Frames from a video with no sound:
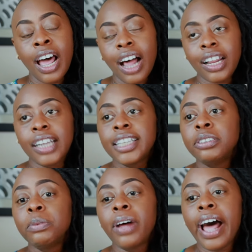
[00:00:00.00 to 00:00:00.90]
A lot of
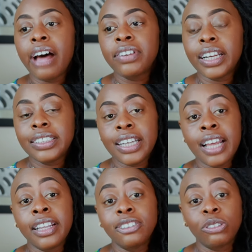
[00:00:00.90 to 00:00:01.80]
times people have an idea
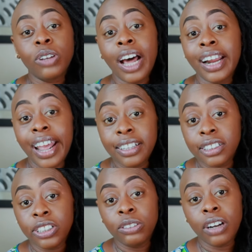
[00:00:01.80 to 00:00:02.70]
and they don't know how to
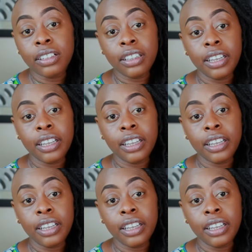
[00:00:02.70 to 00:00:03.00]
execute on the